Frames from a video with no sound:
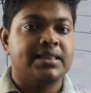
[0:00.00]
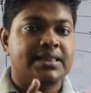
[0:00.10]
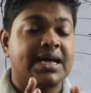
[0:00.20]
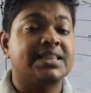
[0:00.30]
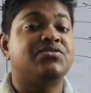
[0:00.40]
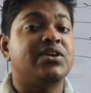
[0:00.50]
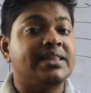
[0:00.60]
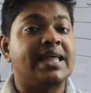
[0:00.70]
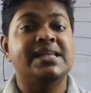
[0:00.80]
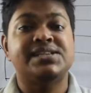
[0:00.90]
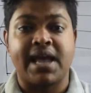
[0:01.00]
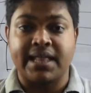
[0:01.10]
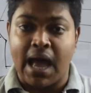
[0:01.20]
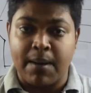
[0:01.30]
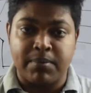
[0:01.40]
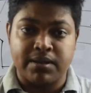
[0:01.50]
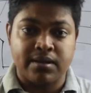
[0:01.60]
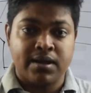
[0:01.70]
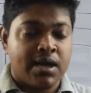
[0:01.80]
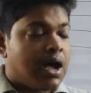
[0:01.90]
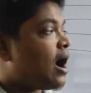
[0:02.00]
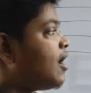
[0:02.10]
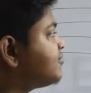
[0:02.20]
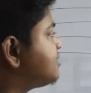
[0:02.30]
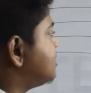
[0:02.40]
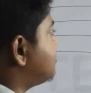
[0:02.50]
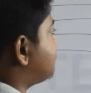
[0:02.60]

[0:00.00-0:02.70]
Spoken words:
the three things can happen. After